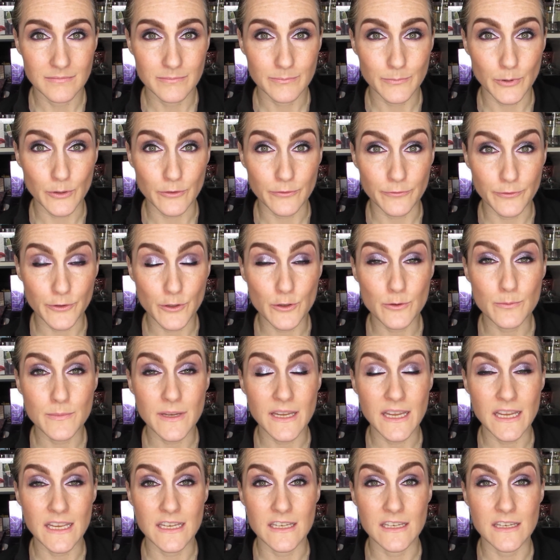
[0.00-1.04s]
Perfume
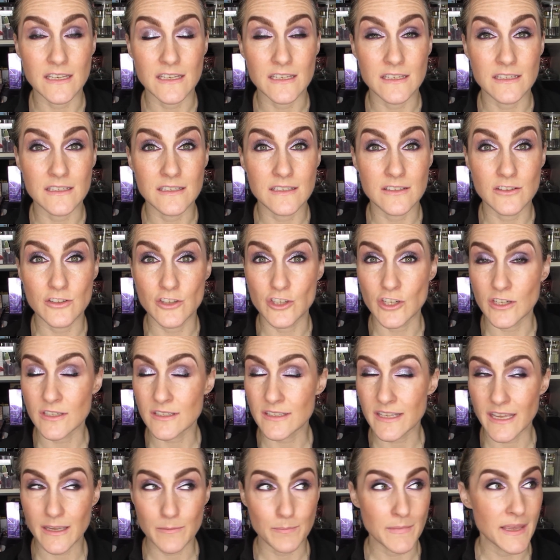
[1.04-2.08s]
is
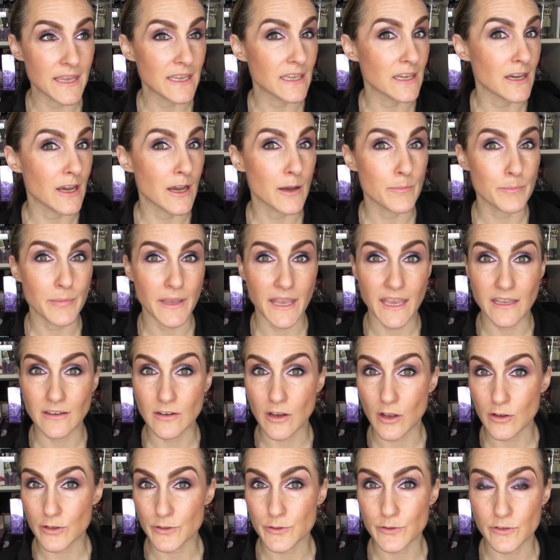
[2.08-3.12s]
just like makeup and
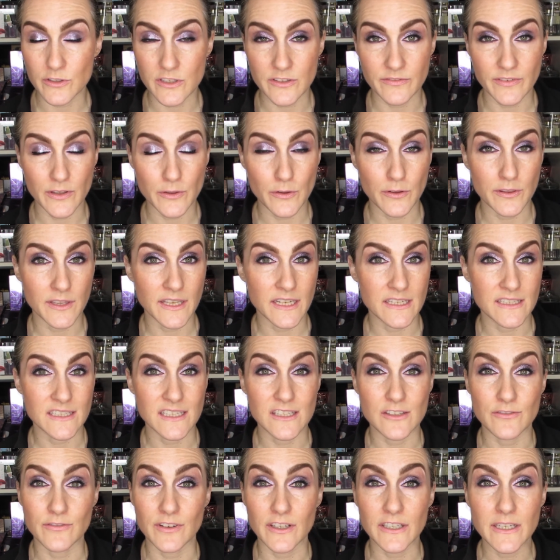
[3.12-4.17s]
all sorts of other things.
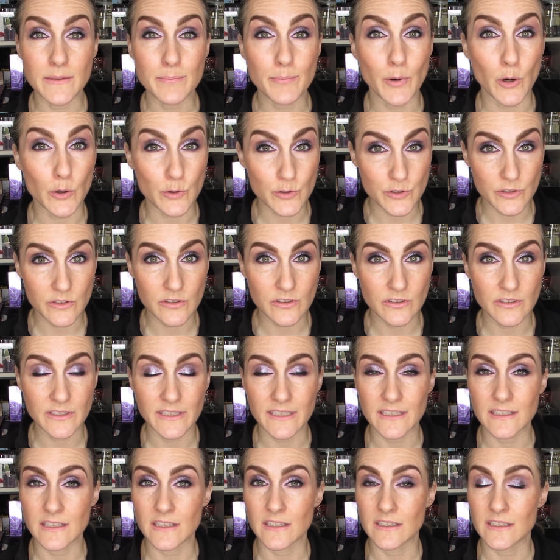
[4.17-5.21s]
It's very personal.
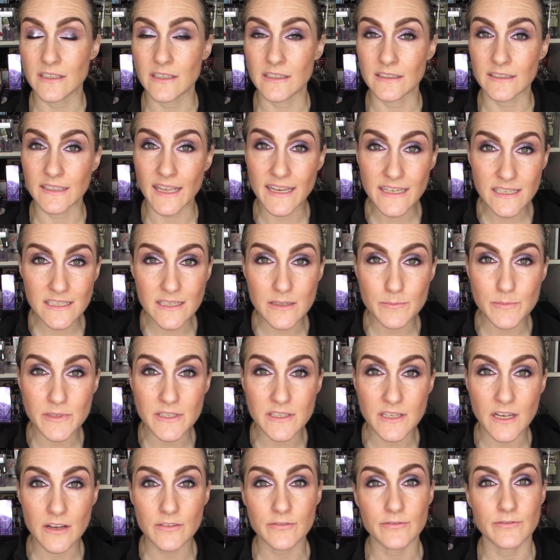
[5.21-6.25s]
You like some
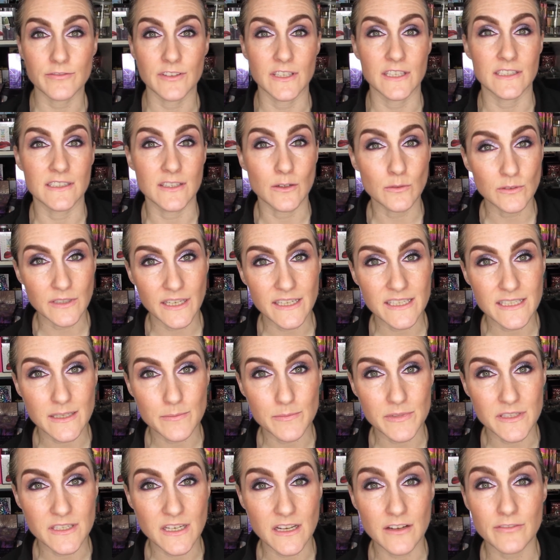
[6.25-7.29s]
stuff, you don't like
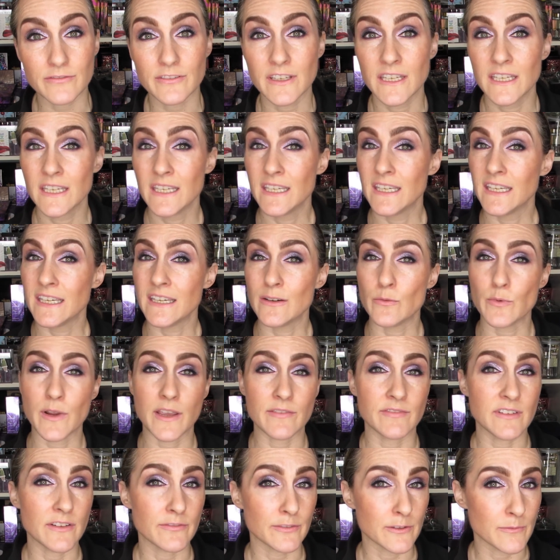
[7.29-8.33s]
some stuff. We
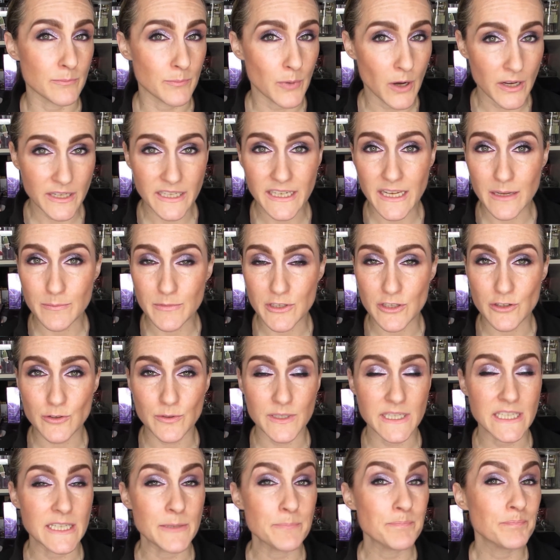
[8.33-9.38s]
have different body
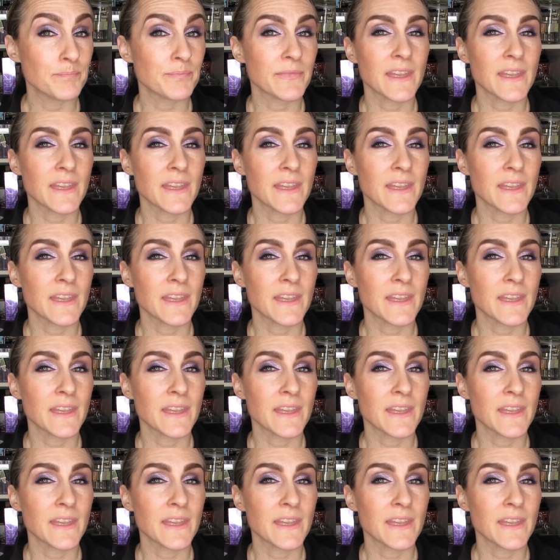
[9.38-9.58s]
chemistry.